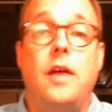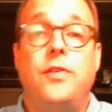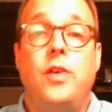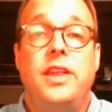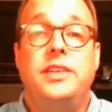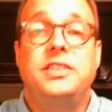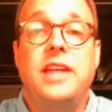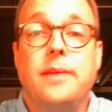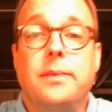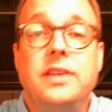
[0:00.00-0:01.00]
for this
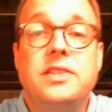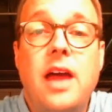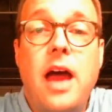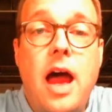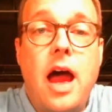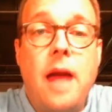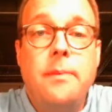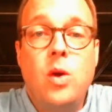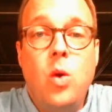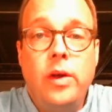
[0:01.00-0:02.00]
segment,
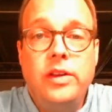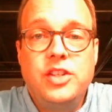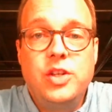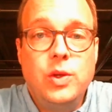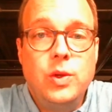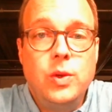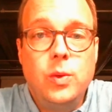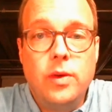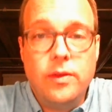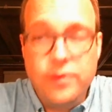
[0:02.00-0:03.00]
I'm going to
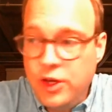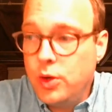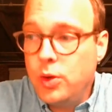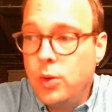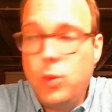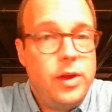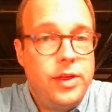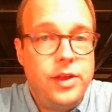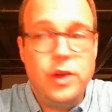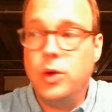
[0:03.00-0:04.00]
review
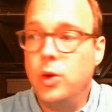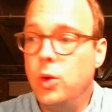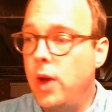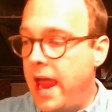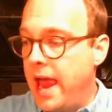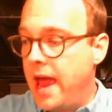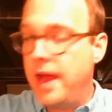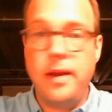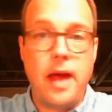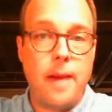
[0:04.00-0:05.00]
with you
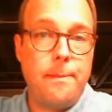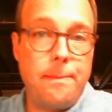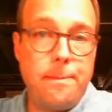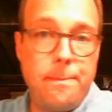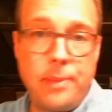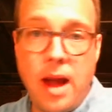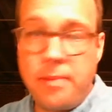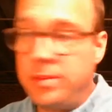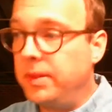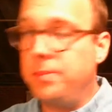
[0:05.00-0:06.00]
and
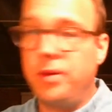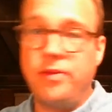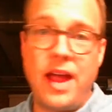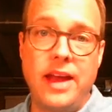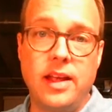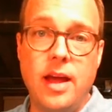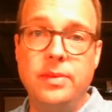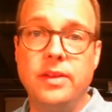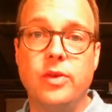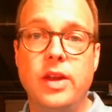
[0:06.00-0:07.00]
probably provide a
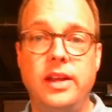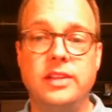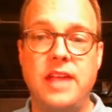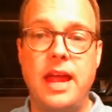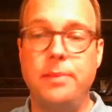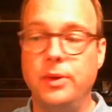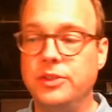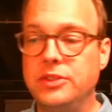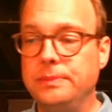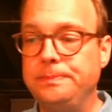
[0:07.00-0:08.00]
couple of written
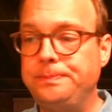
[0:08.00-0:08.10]
examples